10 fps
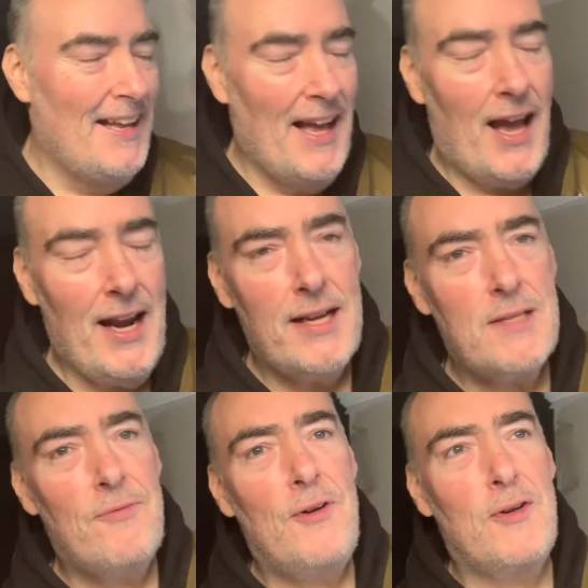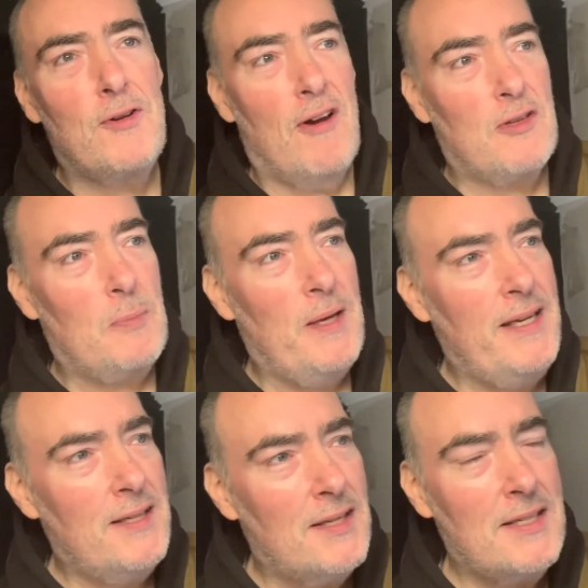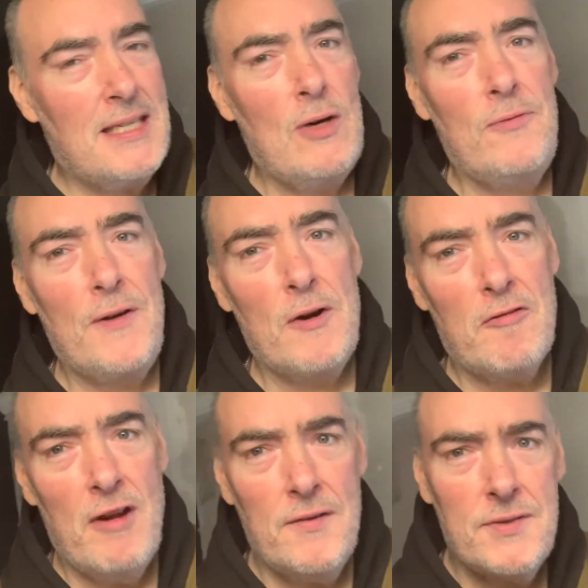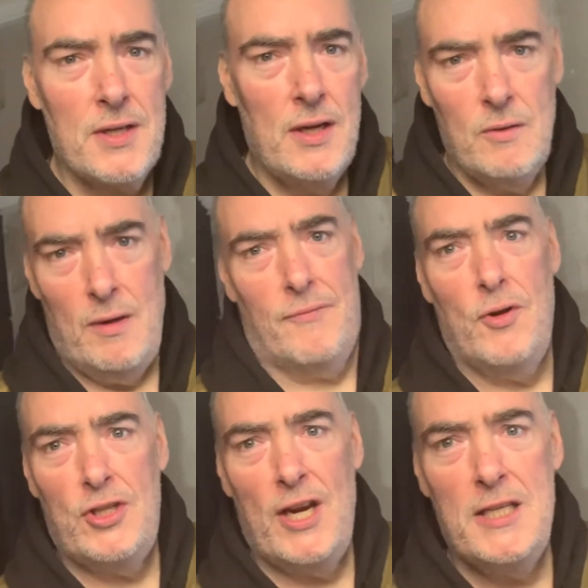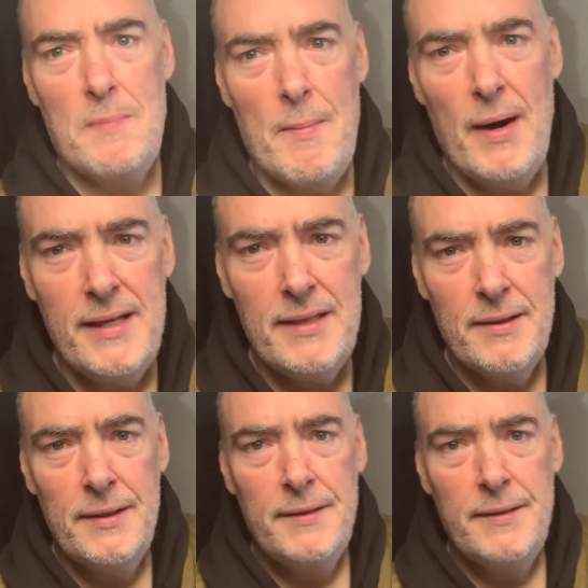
I'd like some photographs, please. Still photographs? Well, I've not changed my mind.